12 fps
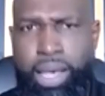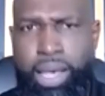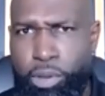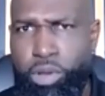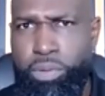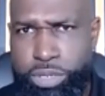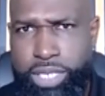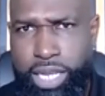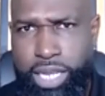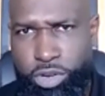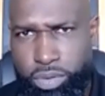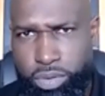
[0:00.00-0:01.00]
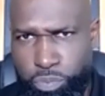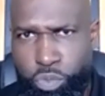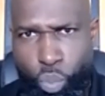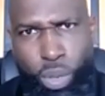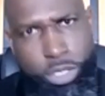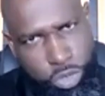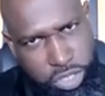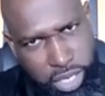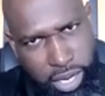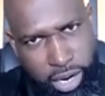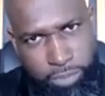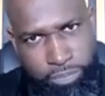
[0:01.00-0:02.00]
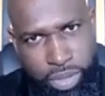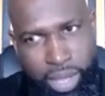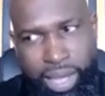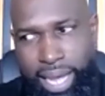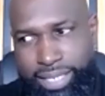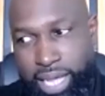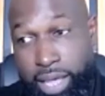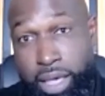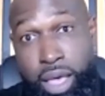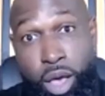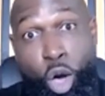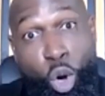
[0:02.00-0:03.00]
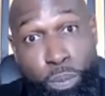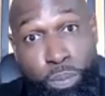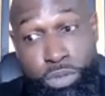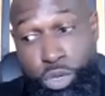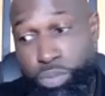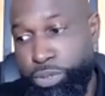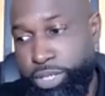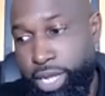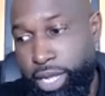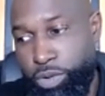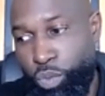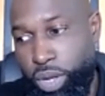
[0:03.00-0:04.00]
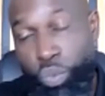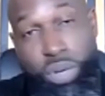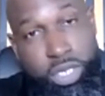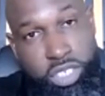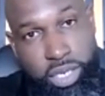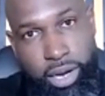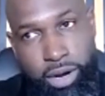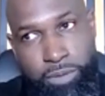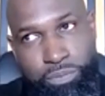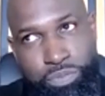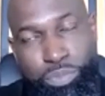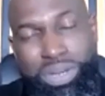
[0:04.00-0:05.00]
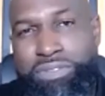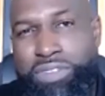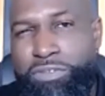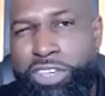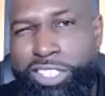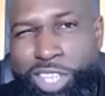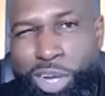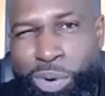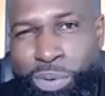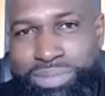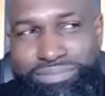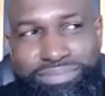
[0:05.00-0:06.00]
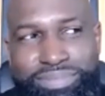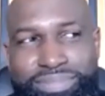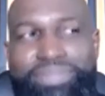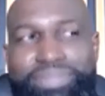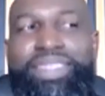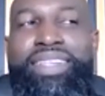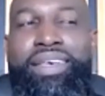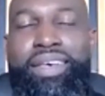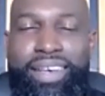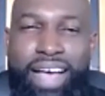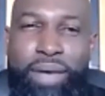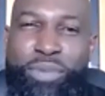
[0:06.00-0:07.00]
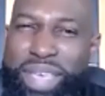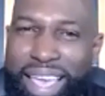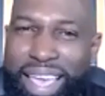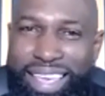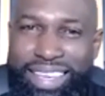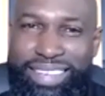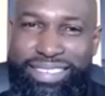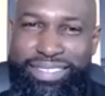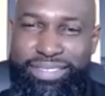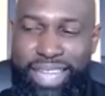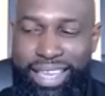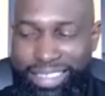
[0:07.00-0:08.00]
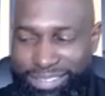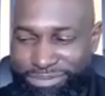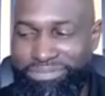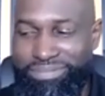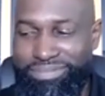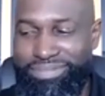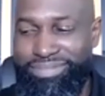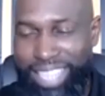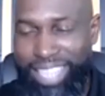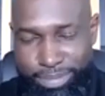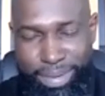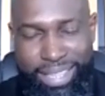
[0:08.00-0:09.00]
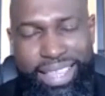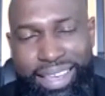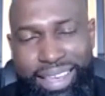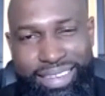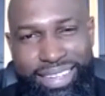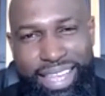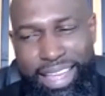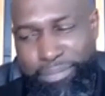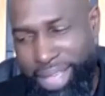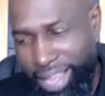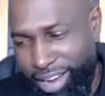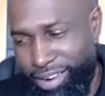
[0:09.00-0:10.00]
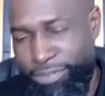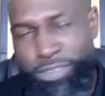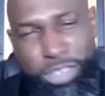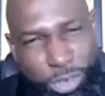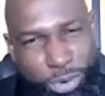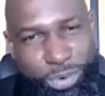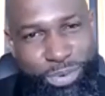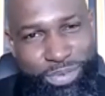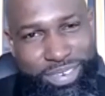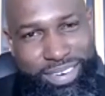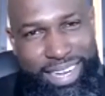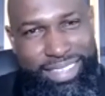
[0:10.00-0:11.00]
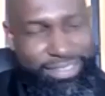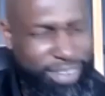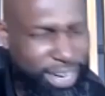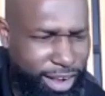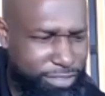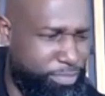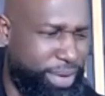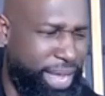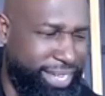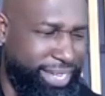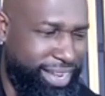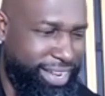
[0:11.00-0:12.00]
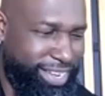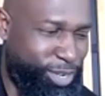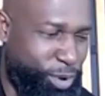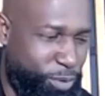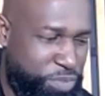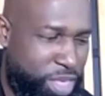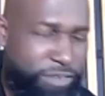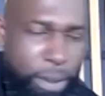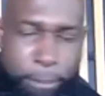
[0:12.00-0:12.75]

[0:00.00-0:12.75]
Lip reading: I'm going to protect what you share, as I hope you protect what we share. But even if you don't, I'm okay. Like, that's my thing. Like, I'm here for you, right? Yeah. Right off the bat. So if I